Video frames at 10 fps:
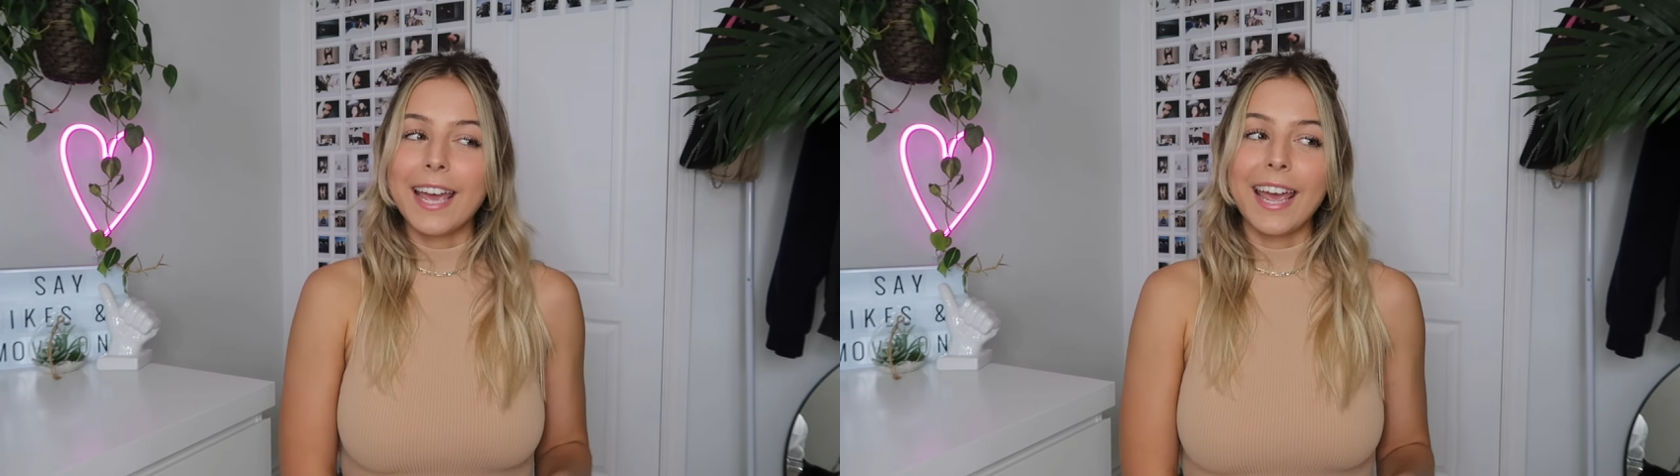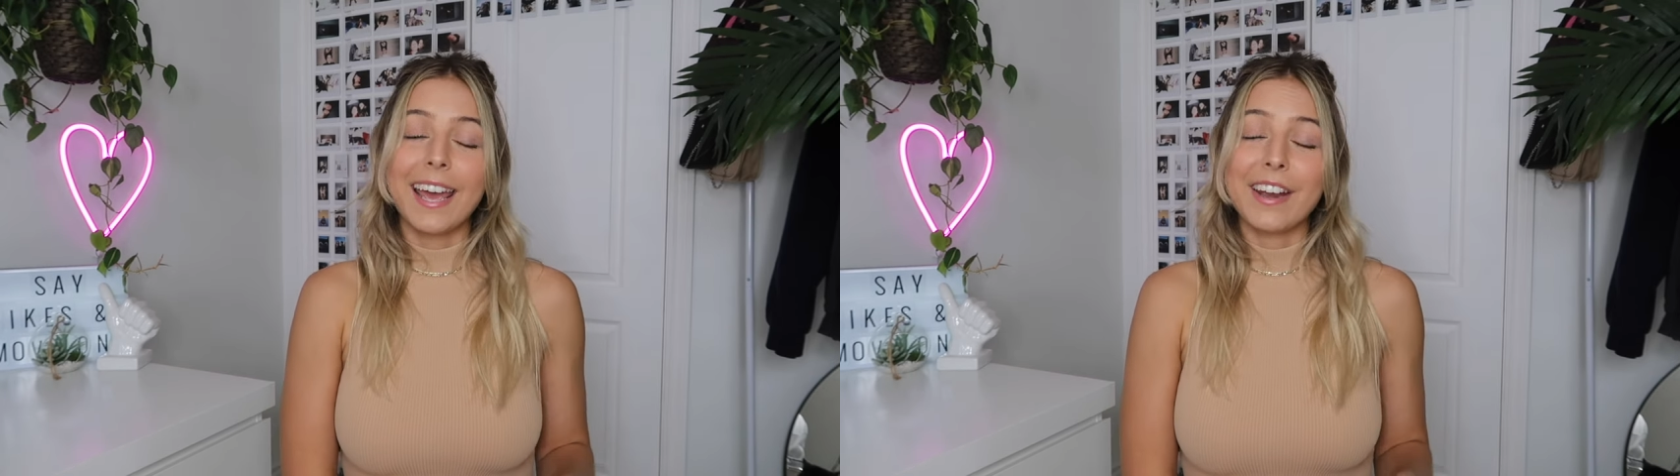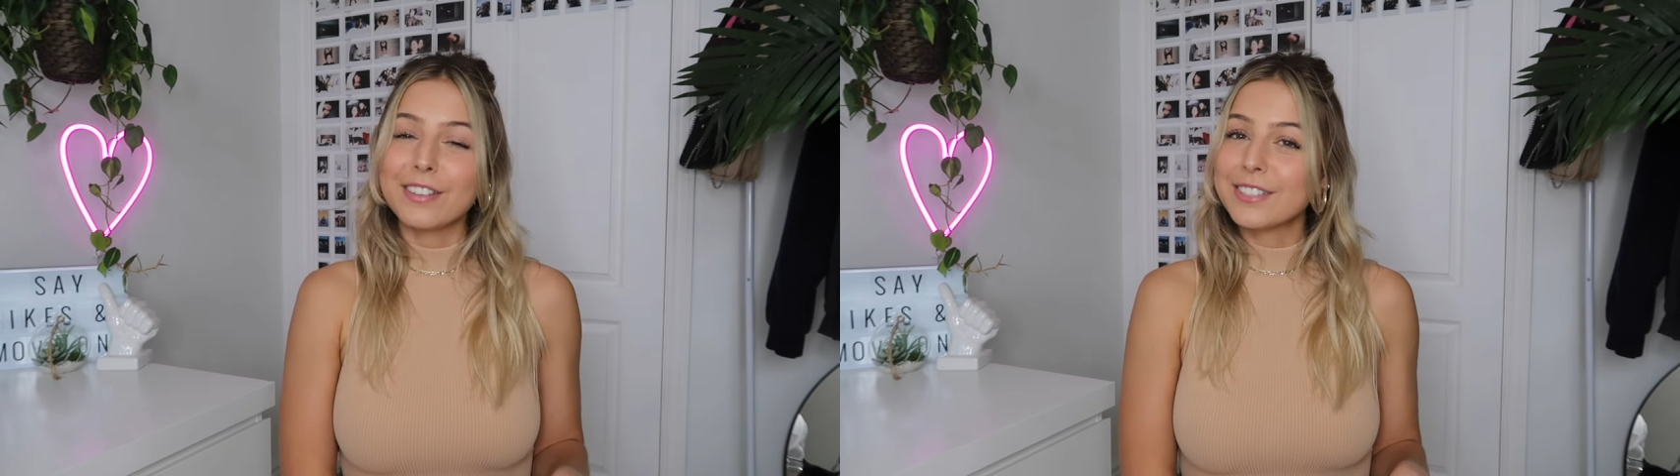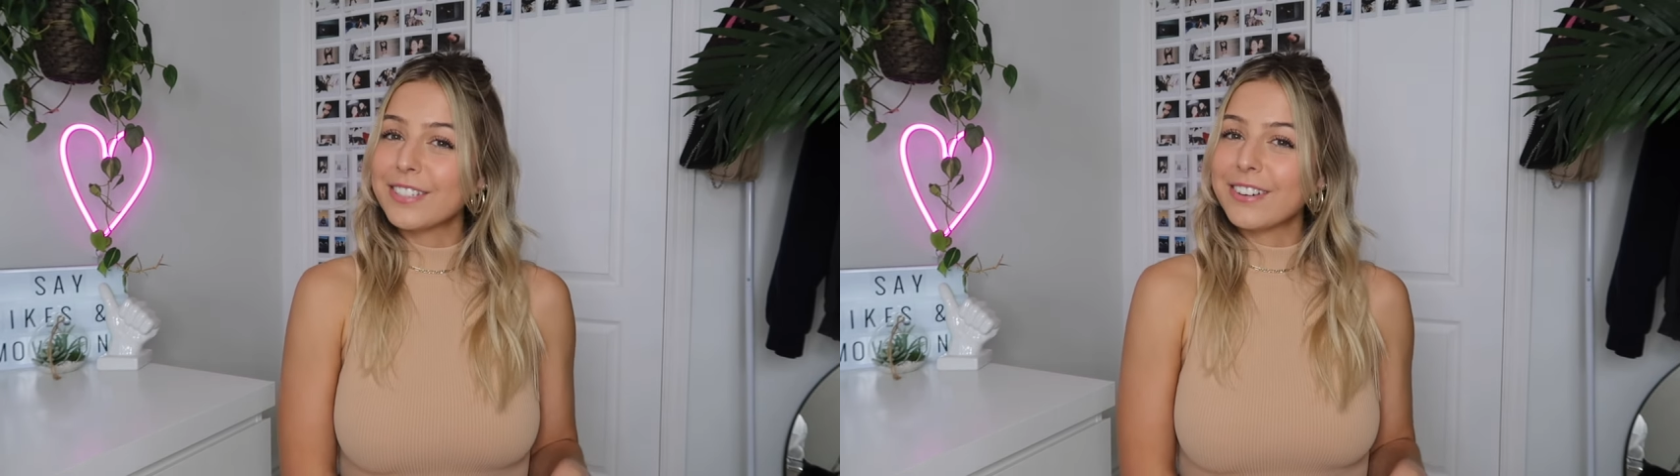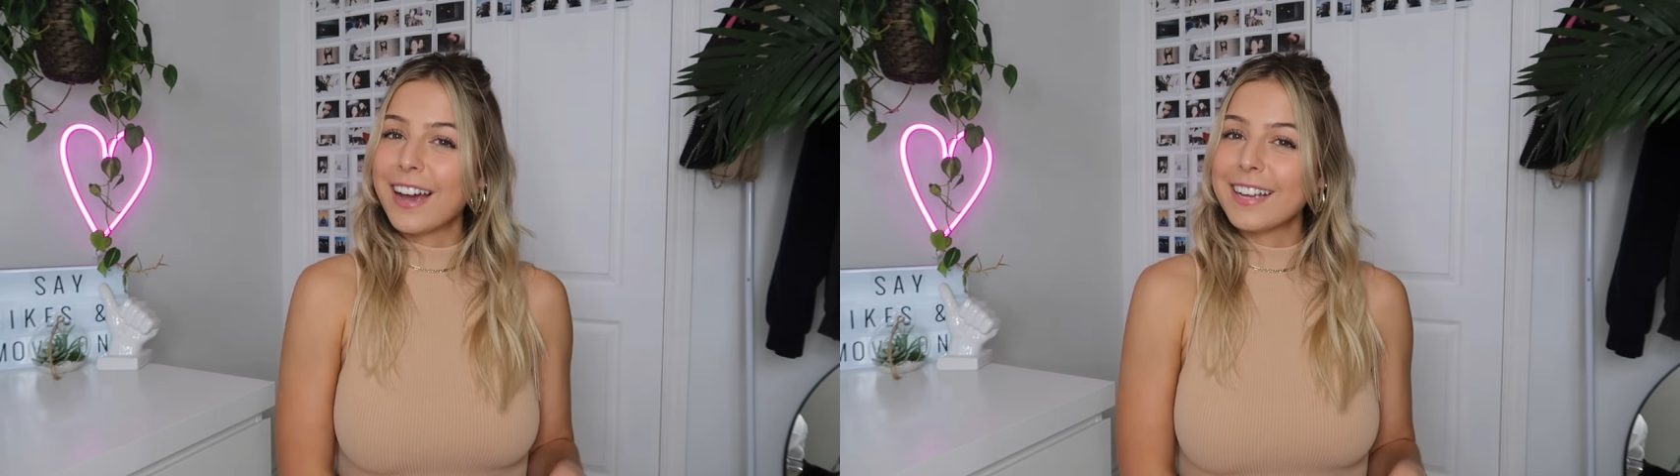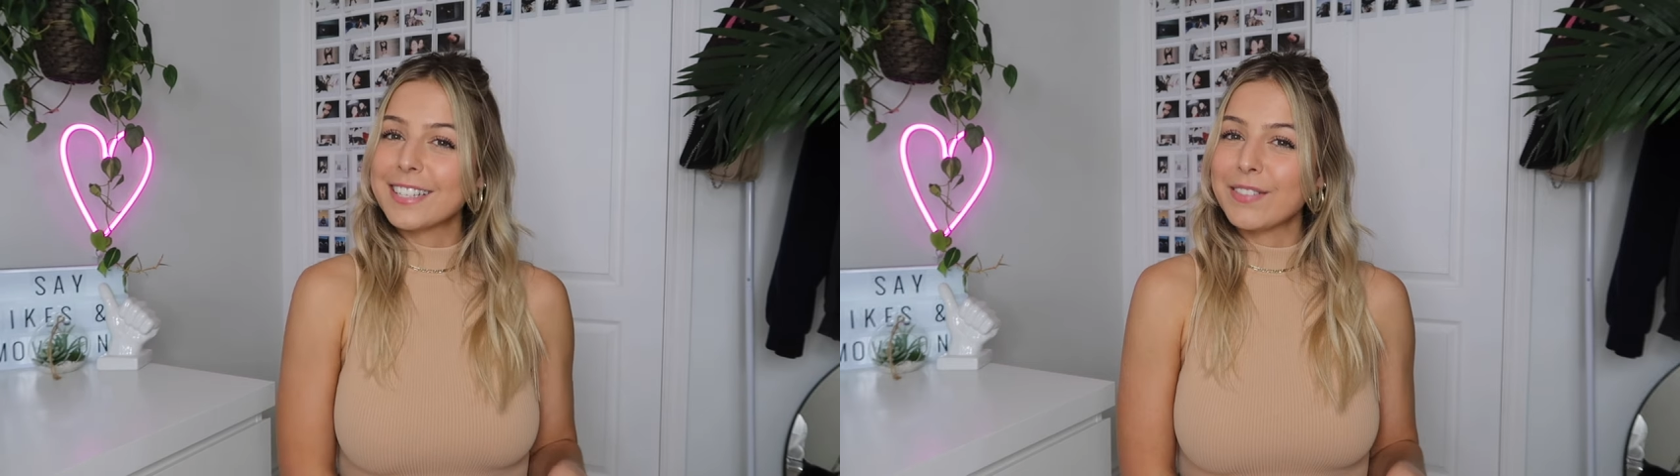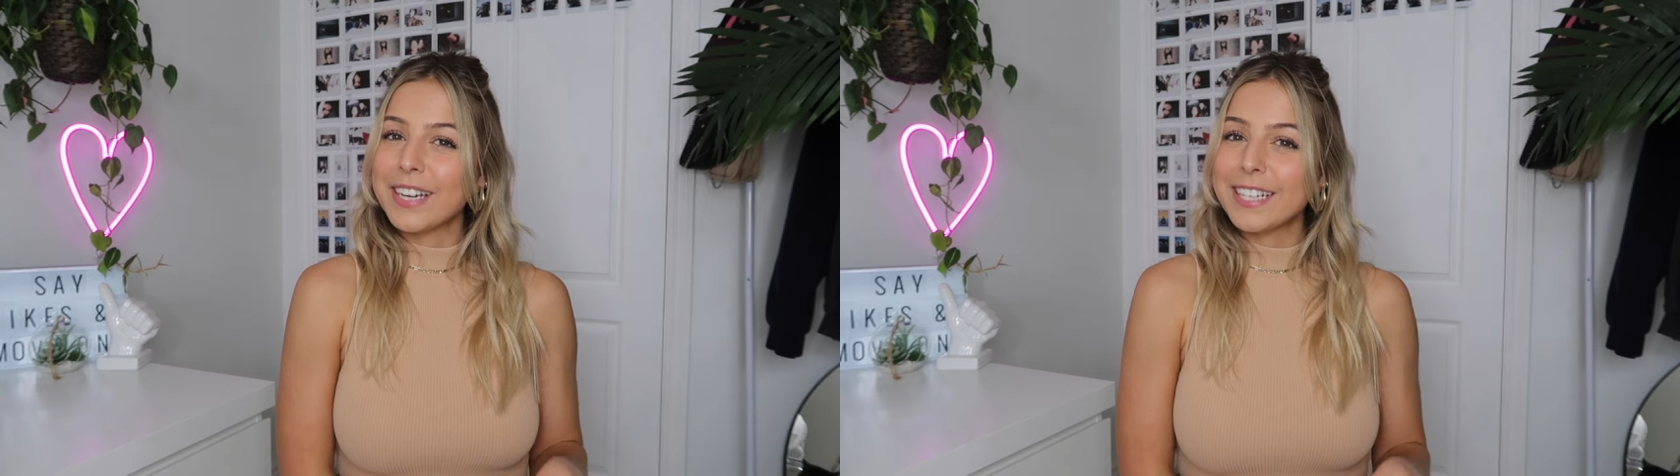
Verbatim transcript: and I'll see you guys in my